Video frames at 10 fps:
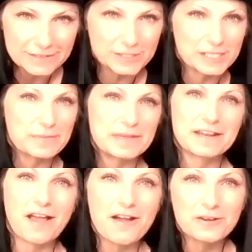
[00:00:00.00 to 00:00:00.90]
I was going to be
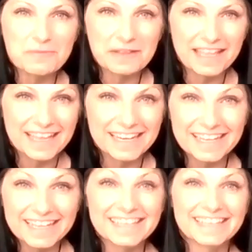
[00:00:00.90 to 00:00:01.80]
an auto
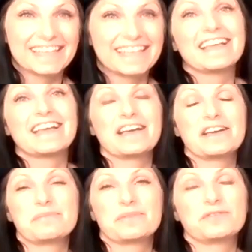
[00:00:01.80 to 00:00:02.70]
mechanic.
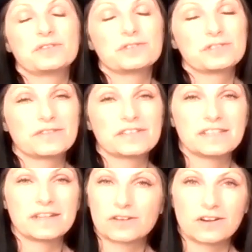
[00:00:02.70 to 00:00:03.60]
But funeral service
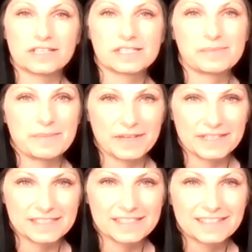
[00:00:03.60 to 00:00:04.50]
never crossed my mind.